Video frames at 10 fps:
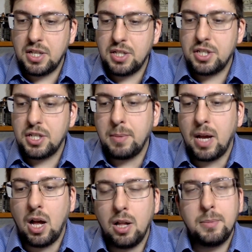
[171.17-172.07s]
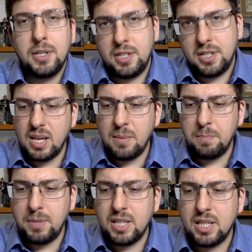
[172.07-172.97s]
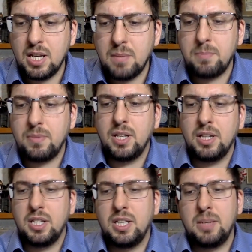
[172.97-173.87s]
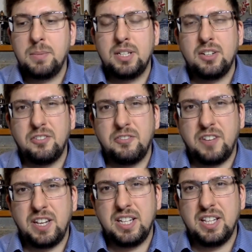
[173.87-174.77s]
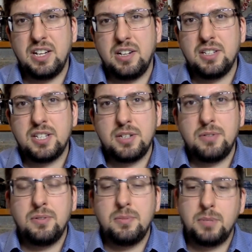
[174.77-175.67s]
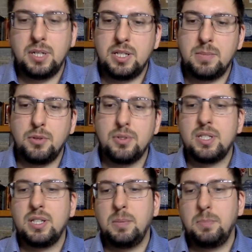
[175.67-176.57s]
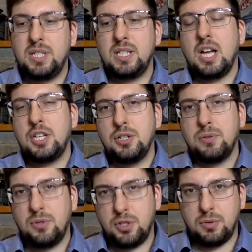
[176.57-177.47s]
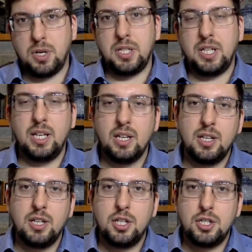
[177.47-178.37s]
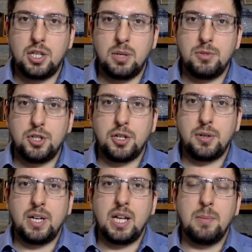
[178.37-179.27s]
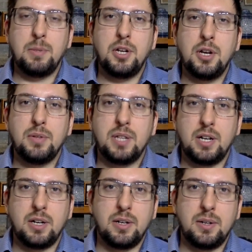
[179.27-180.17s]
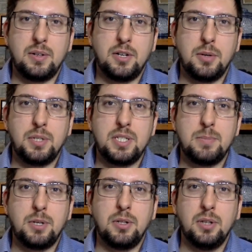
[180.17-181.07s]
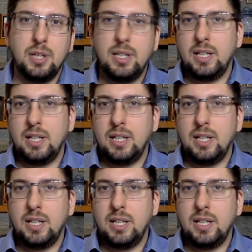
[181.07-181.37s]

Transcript: some almond. I'm picking up a little bit of vanilla also, but it's mostly pistachio strongly. Some sugar and almond note that are noticeable,